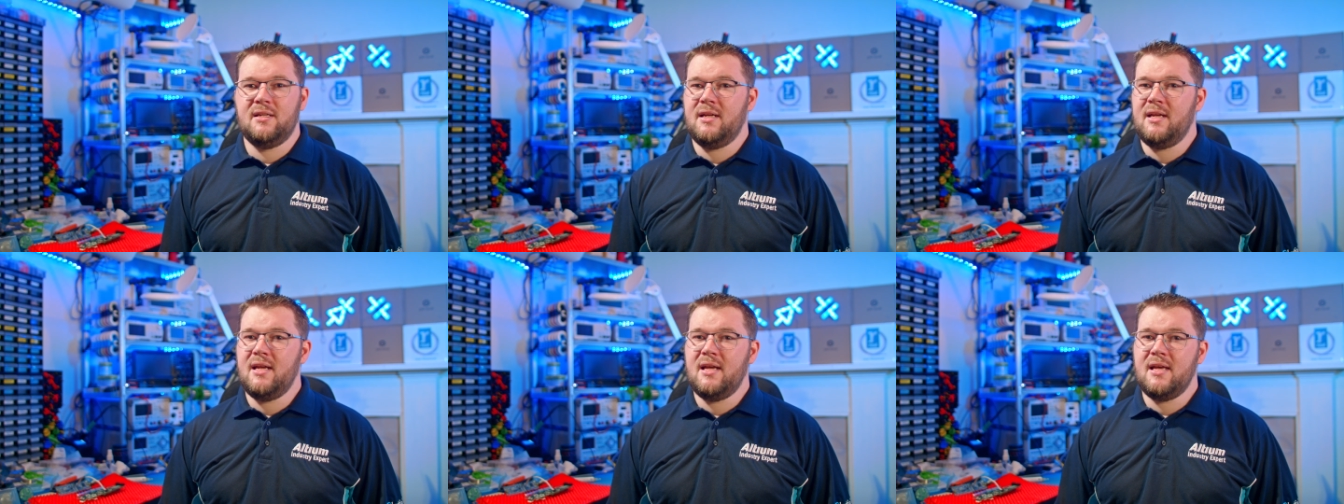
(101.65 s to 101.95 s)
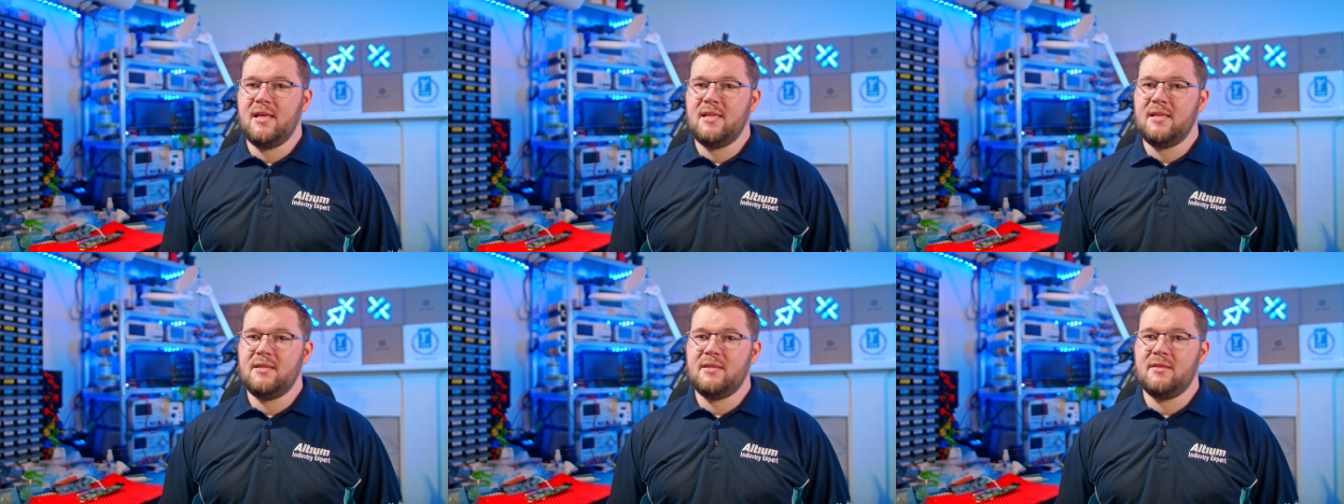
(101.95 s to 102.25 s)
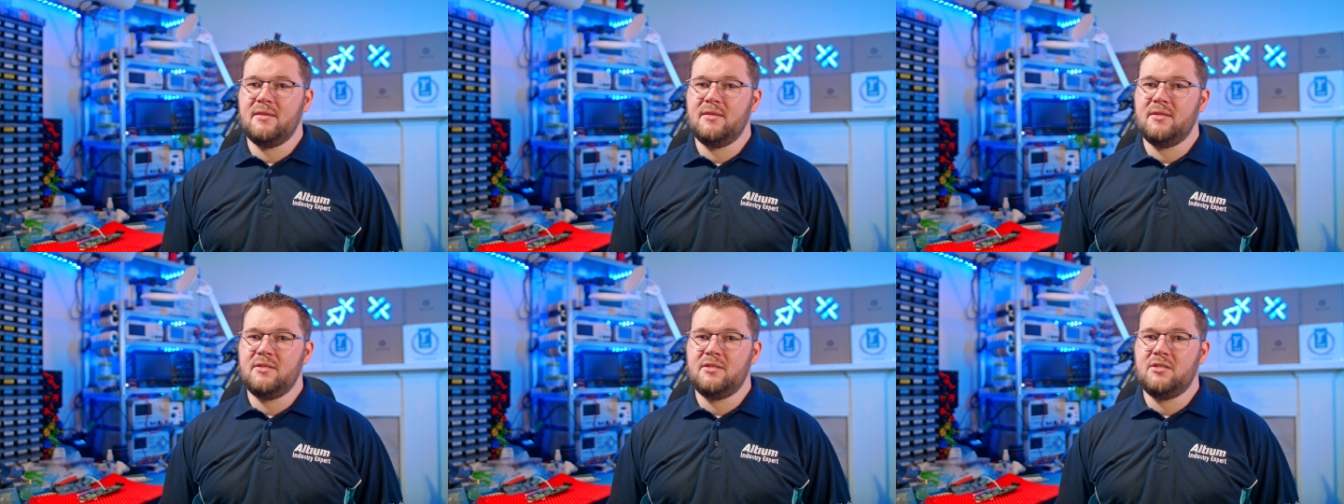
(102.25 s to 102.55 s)
and
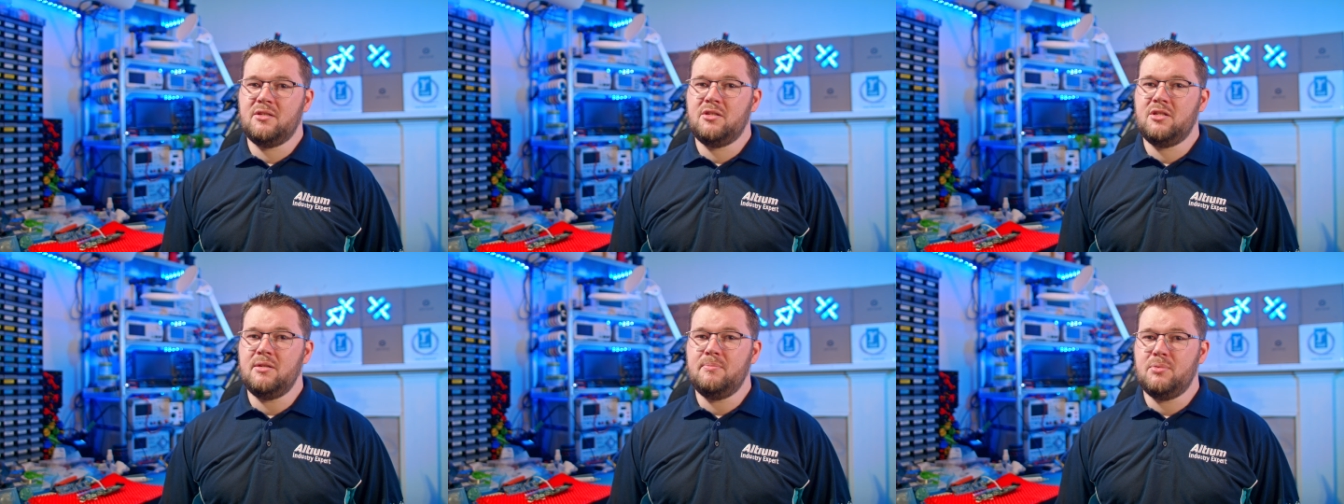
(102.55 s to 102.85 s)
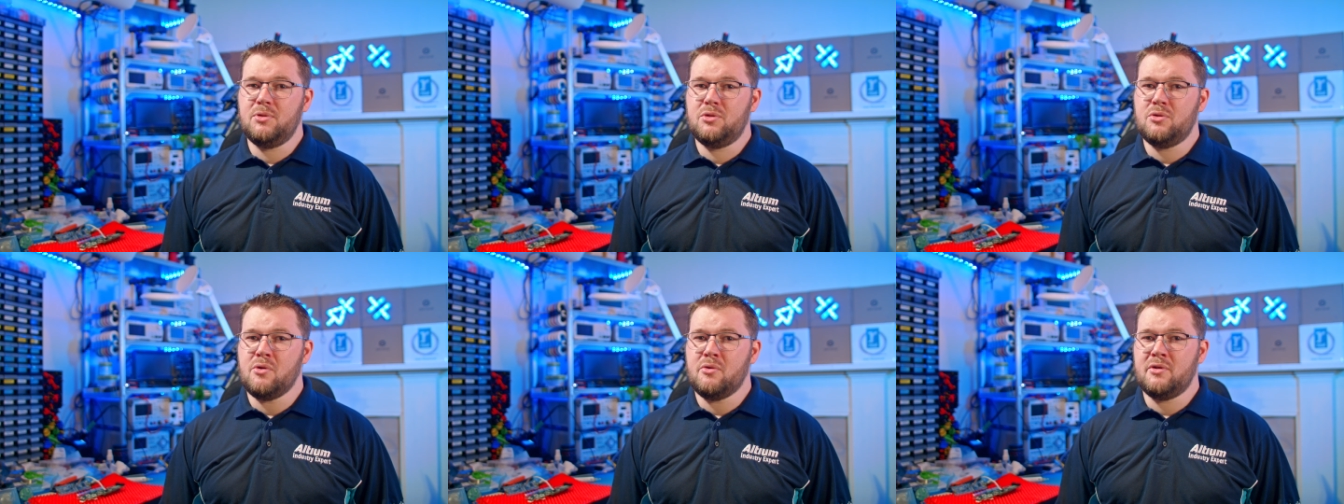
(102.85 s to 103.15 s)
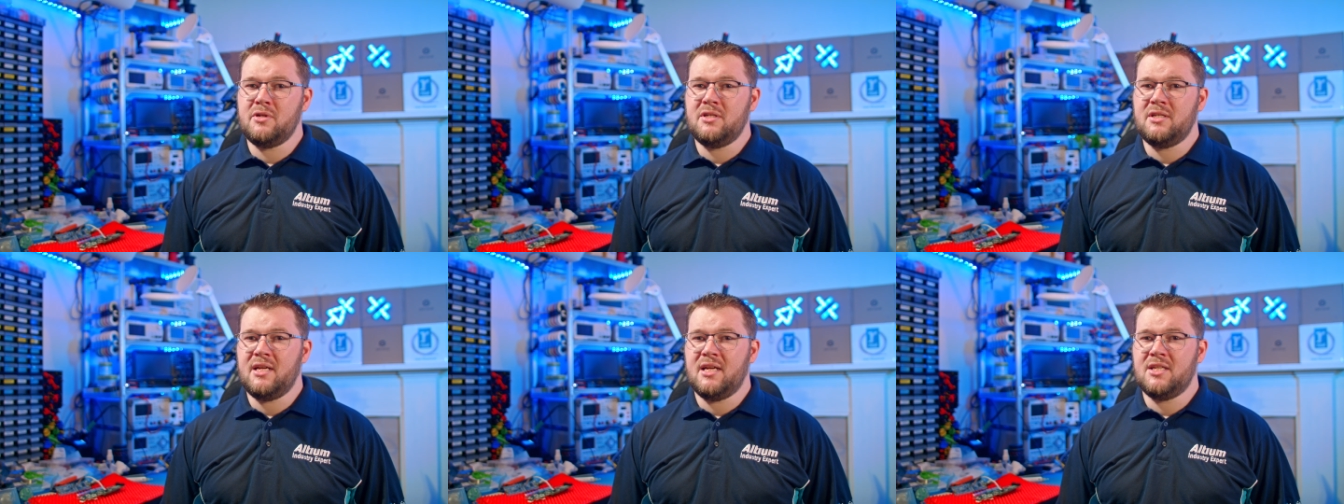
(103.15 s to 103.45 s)
the chip
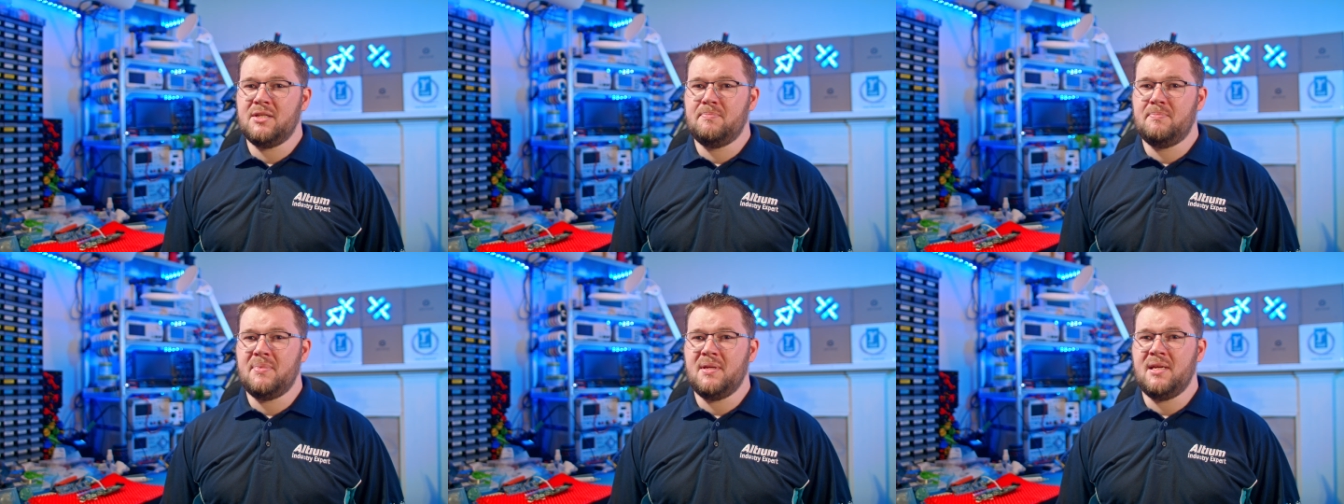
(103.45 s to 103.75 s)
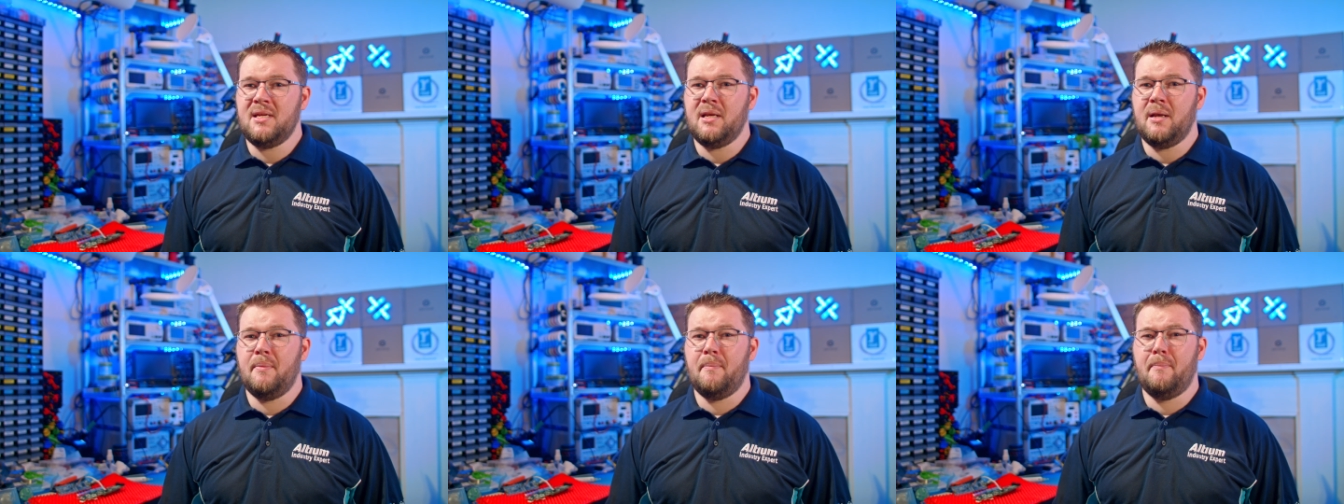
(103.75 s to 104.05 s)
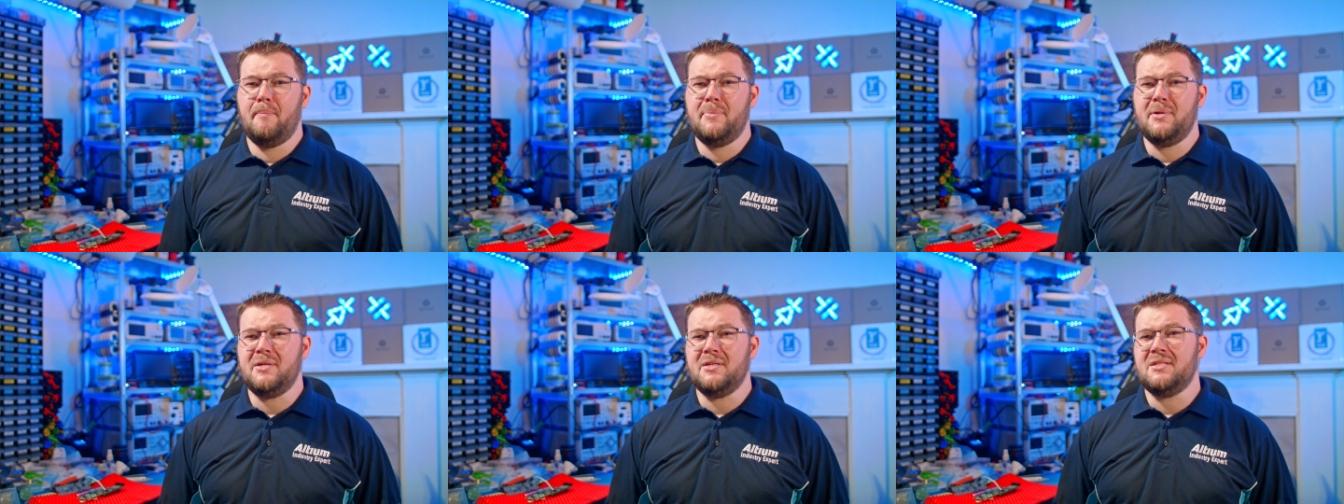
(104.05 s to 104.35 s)
shortage has been
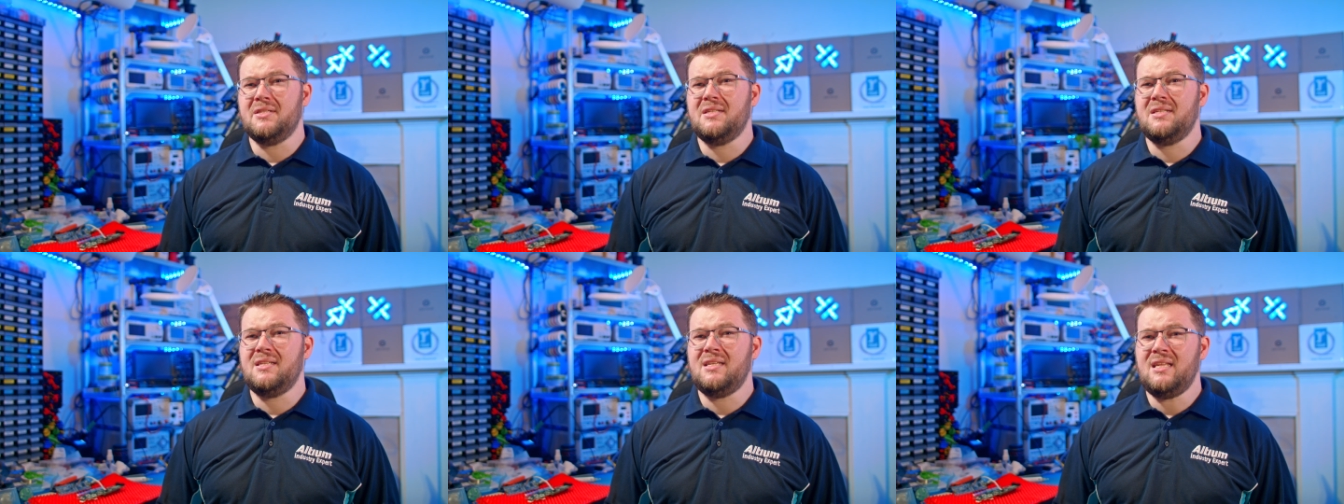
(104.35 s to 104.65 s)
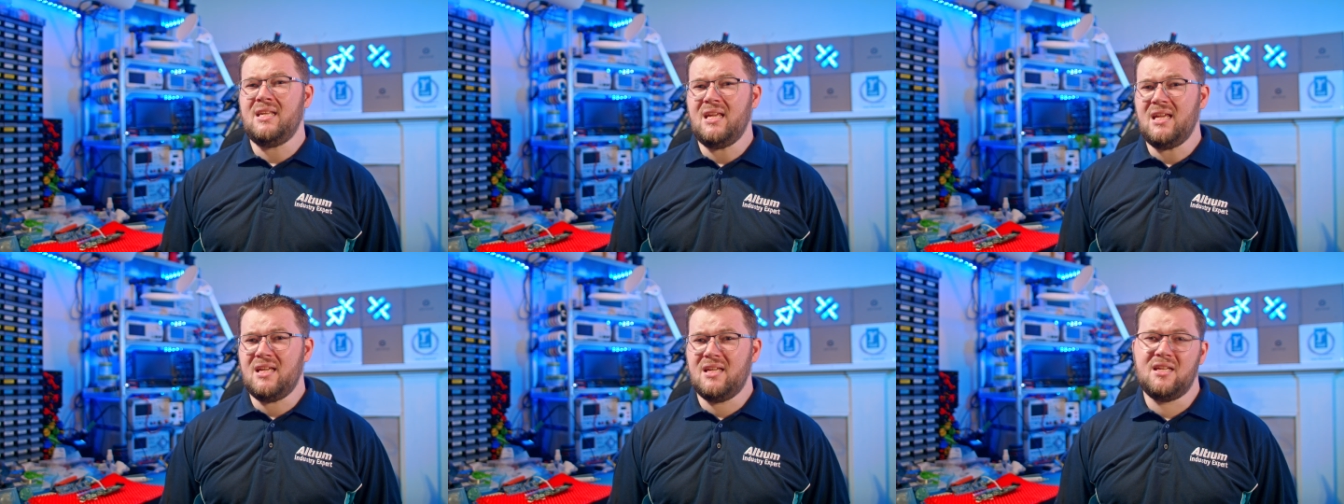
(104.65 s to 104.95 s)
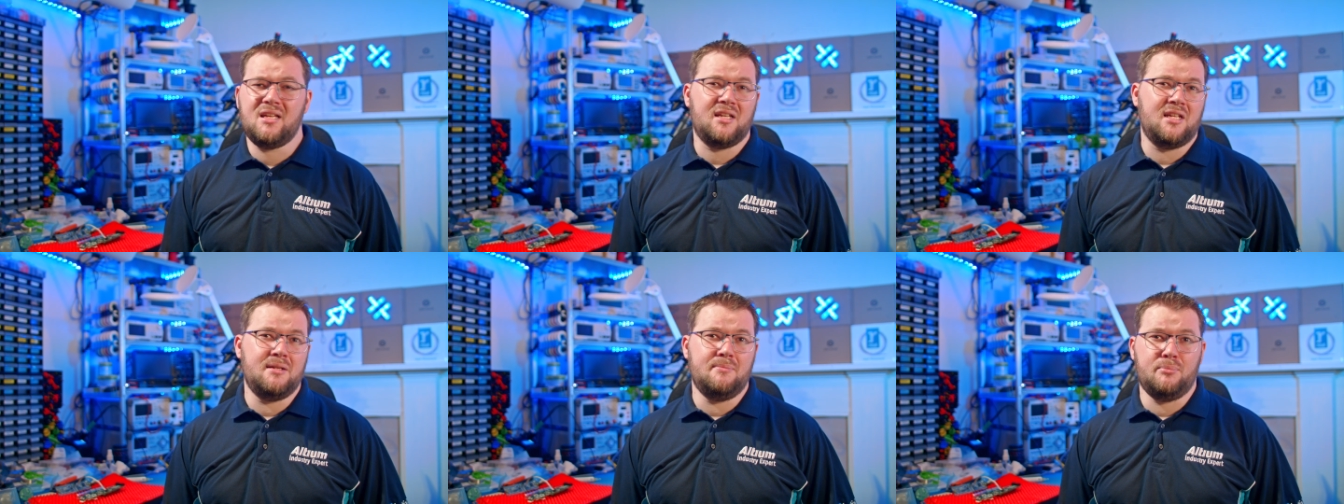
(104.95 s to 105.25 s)

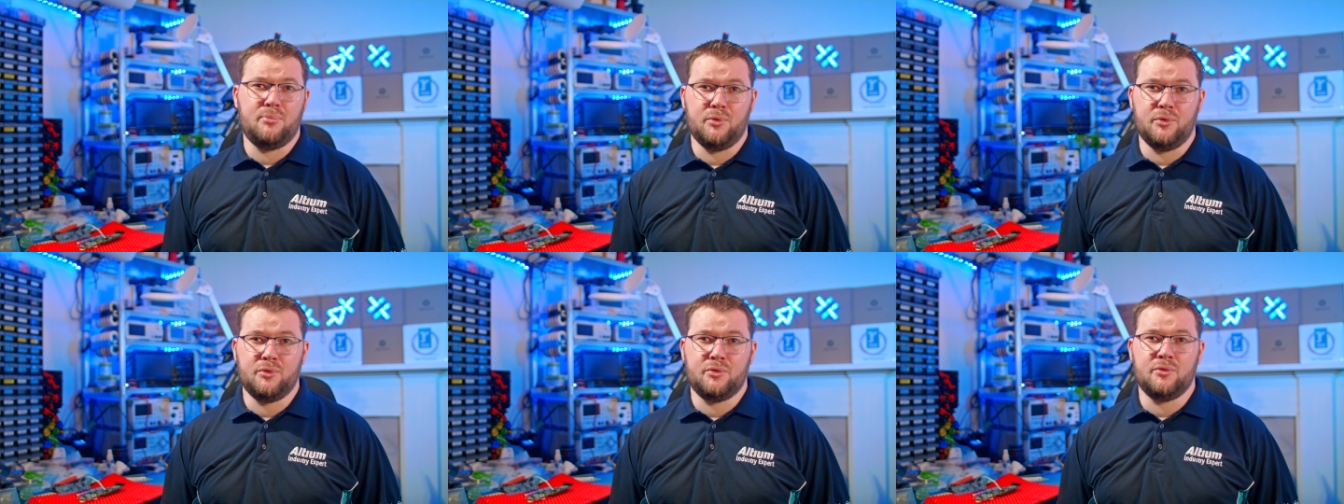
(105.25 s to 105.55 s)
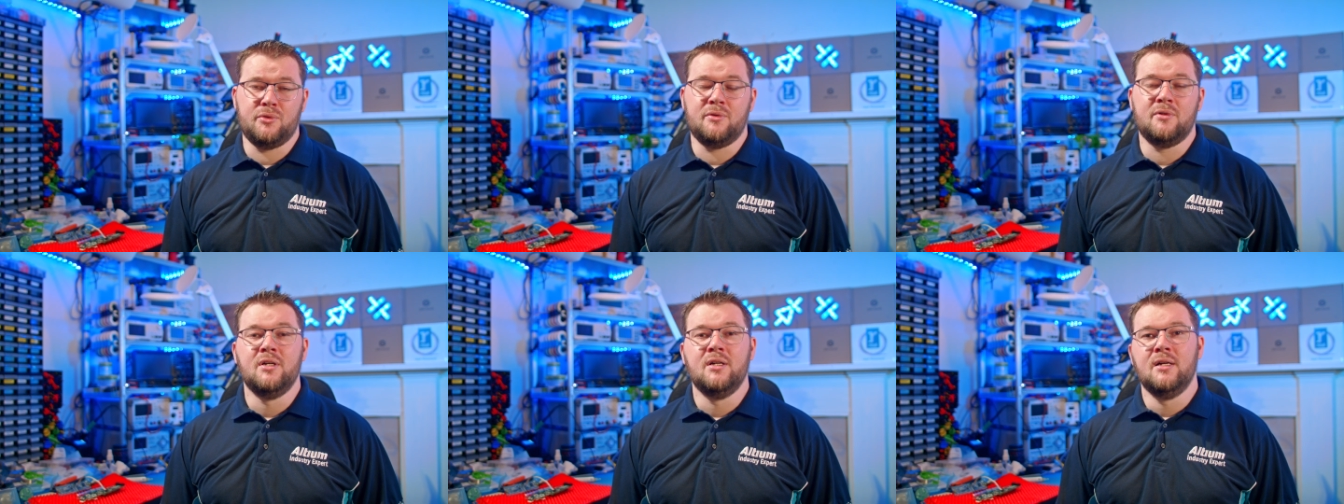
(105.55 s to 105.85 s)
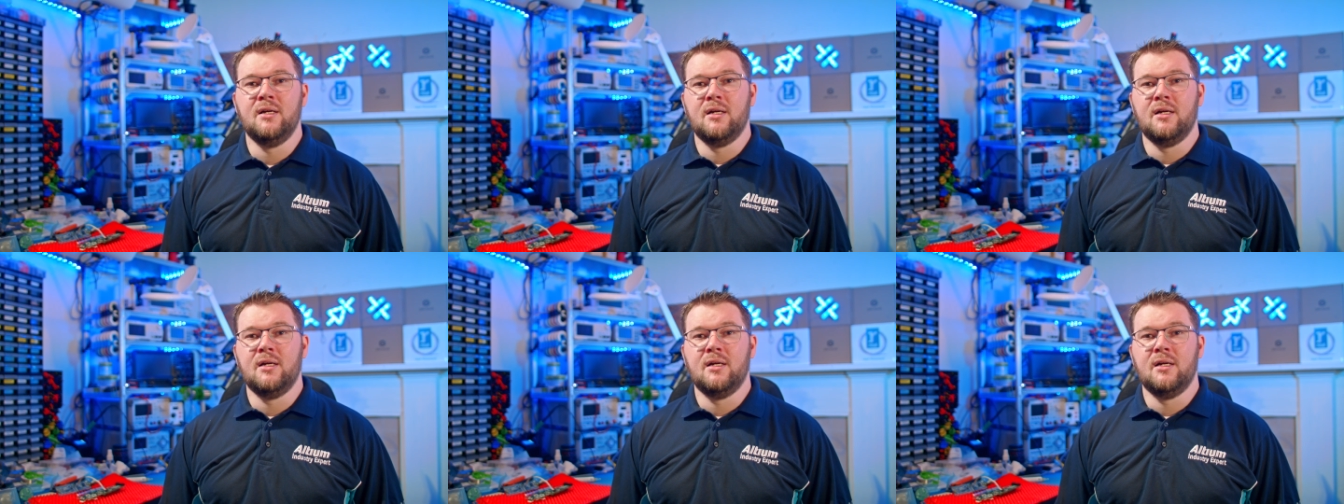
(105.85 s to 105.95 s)
particularly brutal